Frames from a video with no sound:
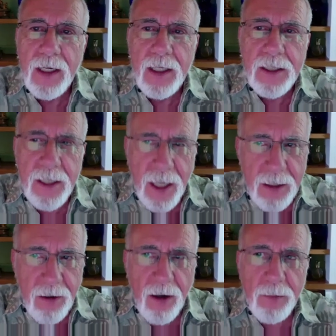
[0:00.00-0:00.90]
She
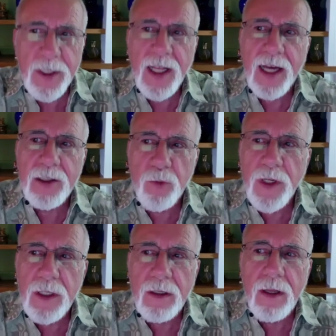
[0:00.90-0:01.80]
then called me last
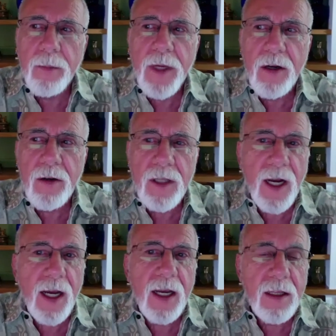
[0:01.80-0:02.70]
week to let me know that
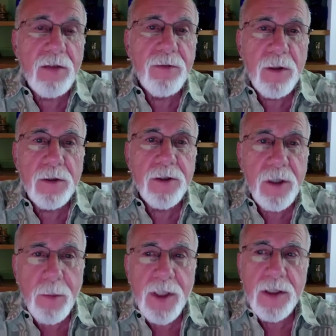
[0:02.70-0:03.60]
I had the full
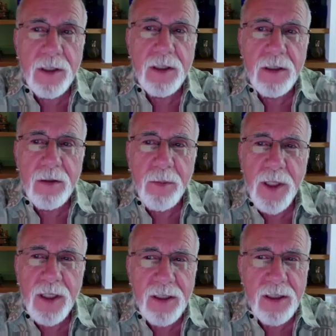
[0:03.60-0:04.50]
sermon to do
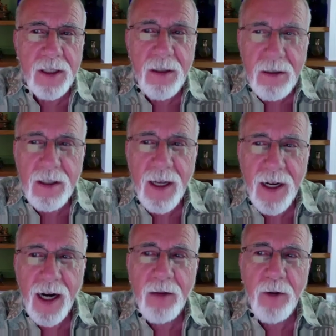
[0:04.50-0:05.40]
because she couldn't get
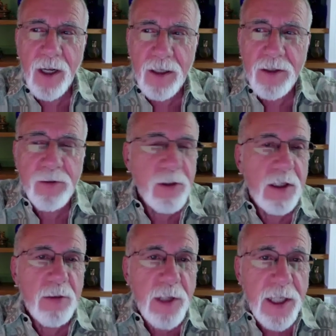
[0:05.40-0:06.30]
anyone else to
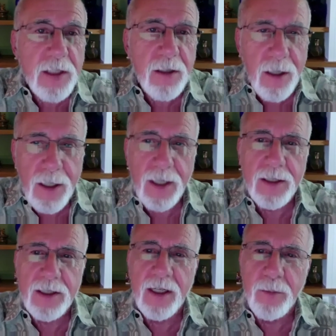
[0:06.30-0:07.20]
agree to talk on
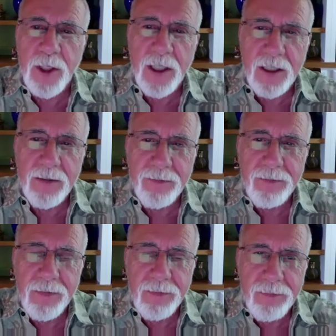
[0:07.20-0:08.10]
the subject.
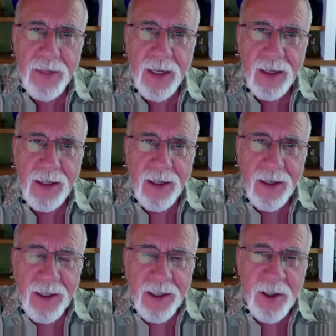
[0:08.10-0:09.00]

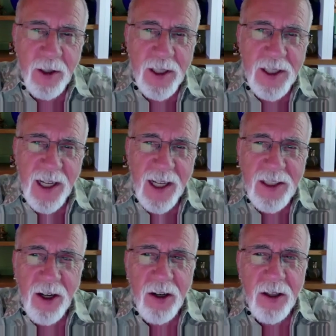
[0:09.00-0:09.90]
So as I
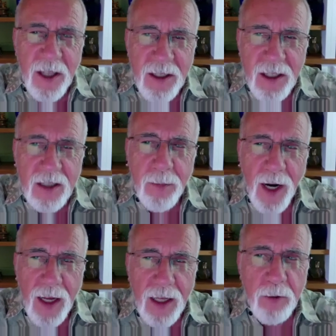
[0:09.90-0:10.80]
started thinking
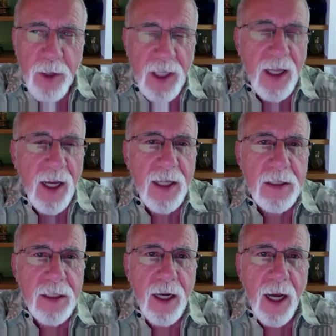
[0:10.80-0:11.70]
about it, I
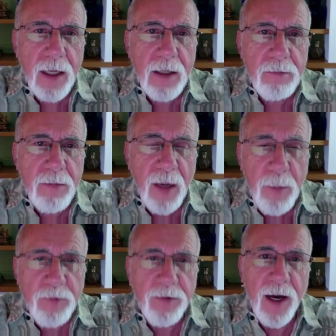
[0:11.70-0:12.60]
realized that I am
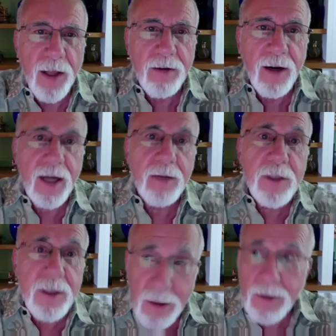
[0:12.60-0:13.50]
a father. I'm
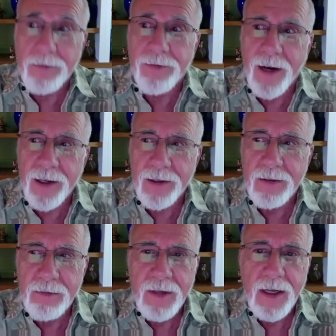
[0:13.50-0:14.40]
still a father.
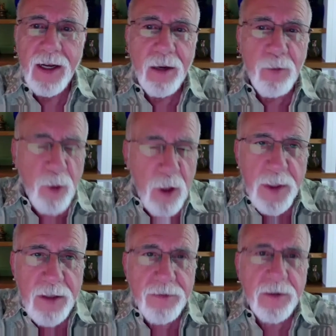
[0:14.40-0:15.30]
And will
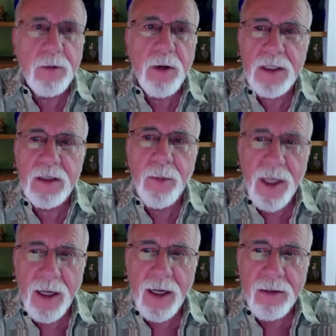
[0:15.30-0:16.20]
be for the rest of my
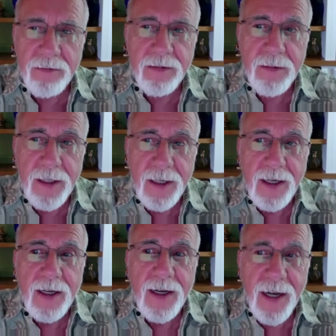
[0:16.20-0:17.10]
life.
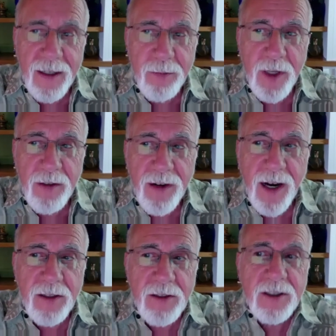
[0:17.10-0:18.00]
I have been a
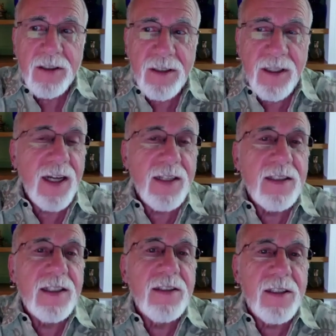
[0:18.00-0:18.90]
father since
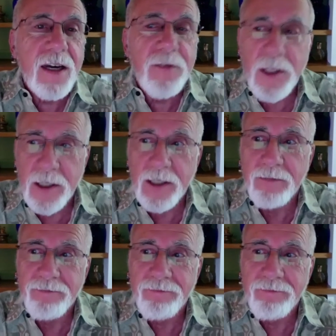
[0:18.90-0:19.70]
1970.